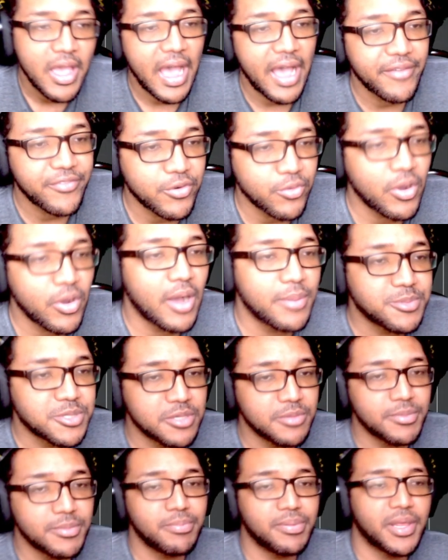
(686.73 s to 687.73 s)
after a while, I'm just
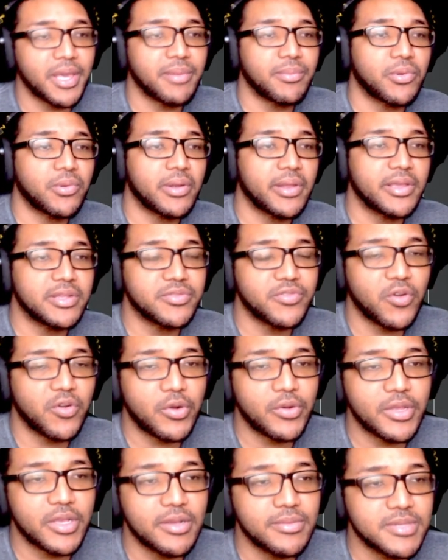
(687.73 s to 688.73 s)
gonna be playing Borderlands 4,
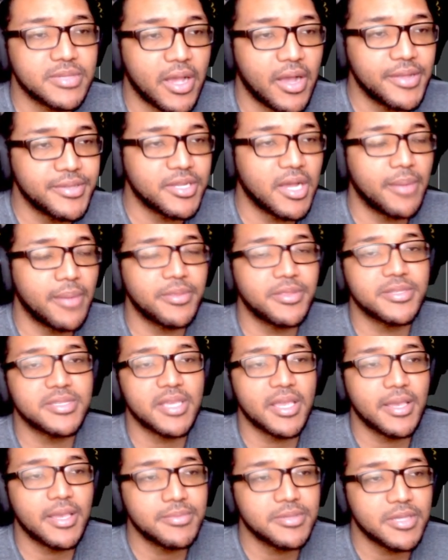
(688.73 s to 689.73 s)
and it comes out on top of this
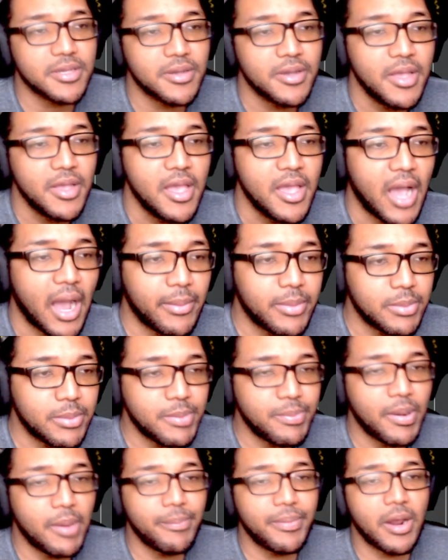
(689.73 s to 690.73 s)
game. So I'm gonna be
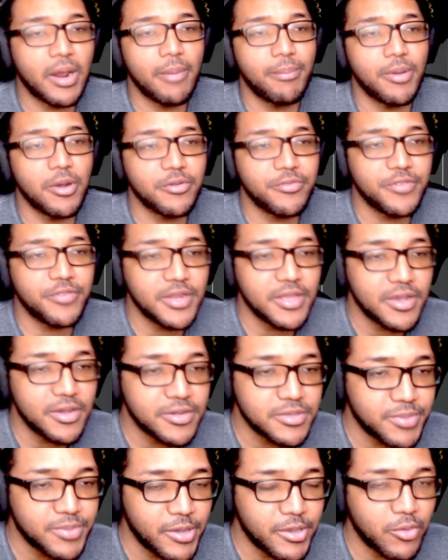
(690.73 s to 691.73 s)
pumping out both
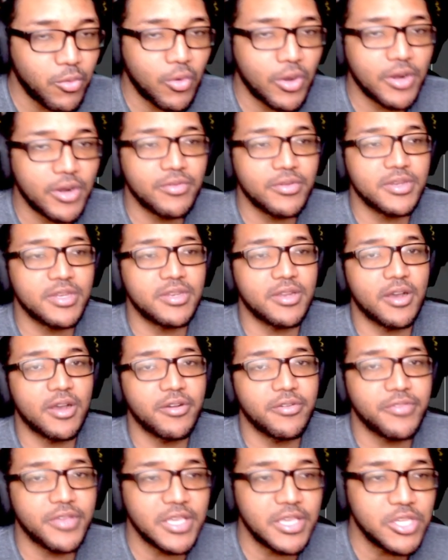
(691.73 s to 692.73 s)
videos, probably one
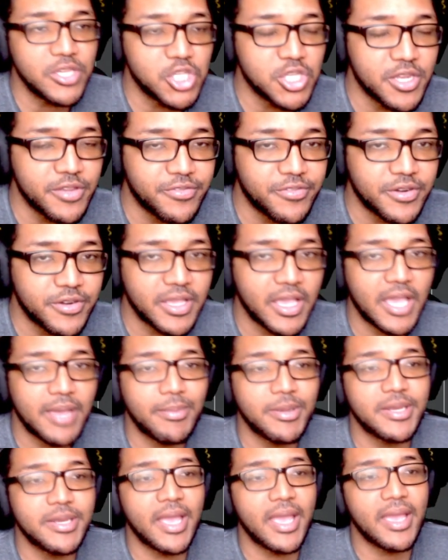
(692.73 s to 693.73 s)
of each different game
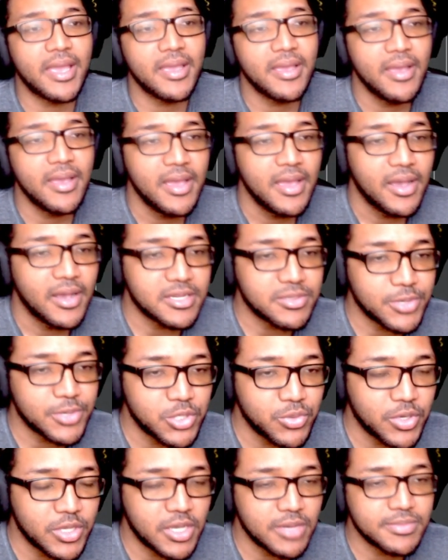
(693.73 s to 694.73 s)
a day, especially
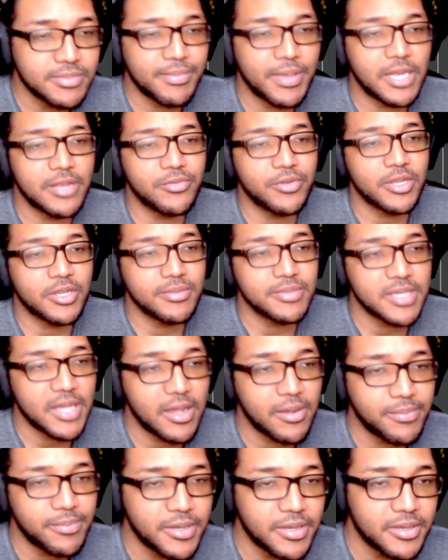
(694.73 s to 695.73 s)
mainly when it comes
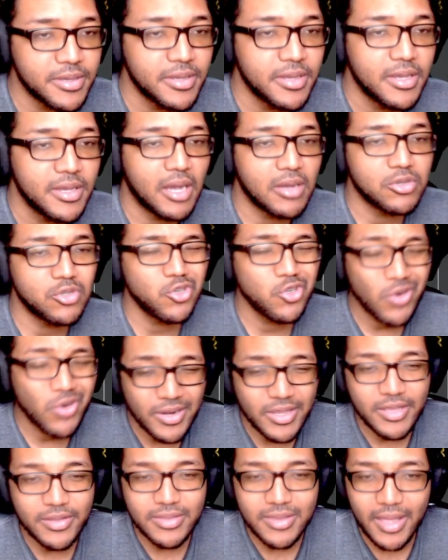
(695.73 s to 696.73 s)
out. But I'll try to
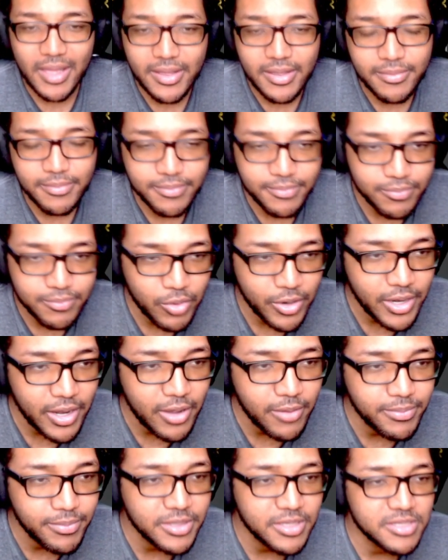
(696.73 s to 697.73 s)
get that right
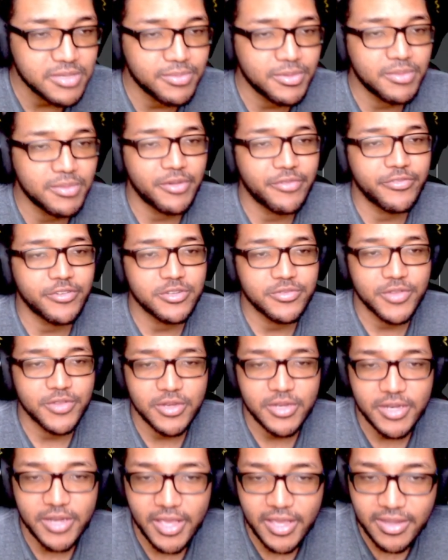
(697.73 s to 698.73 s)
now. But this will be my first video
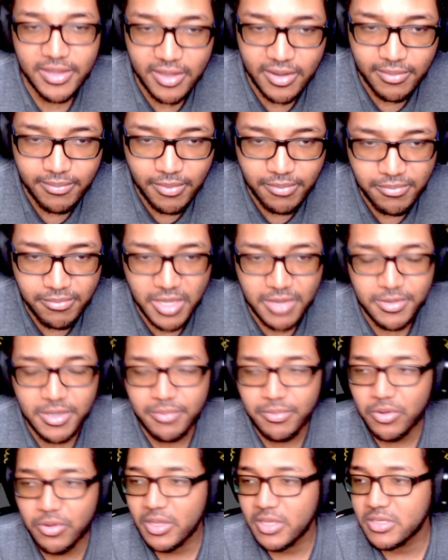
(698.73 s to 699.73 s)
today, and then maybe a
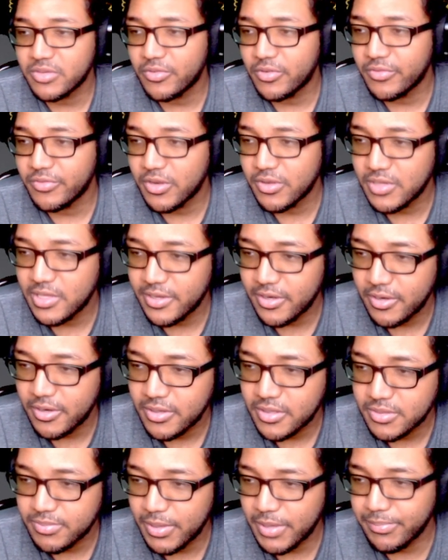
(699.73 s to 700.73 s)
Borderlands 4 video later.
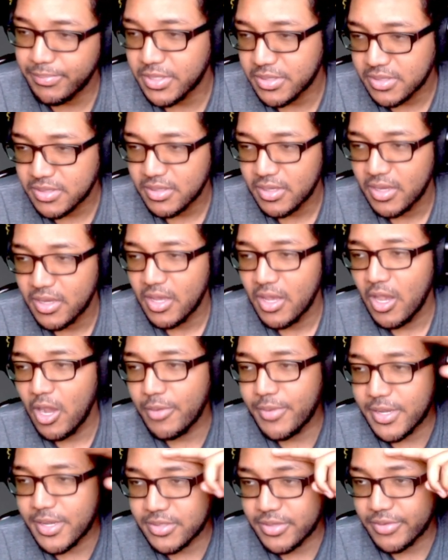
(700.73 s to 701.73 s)
But peace.
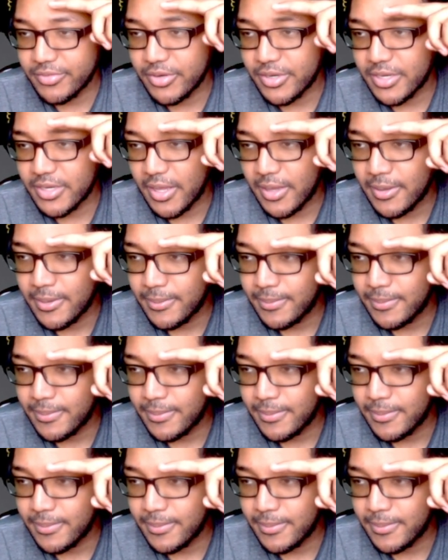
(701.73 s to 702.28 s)
Hope you guys have a great day.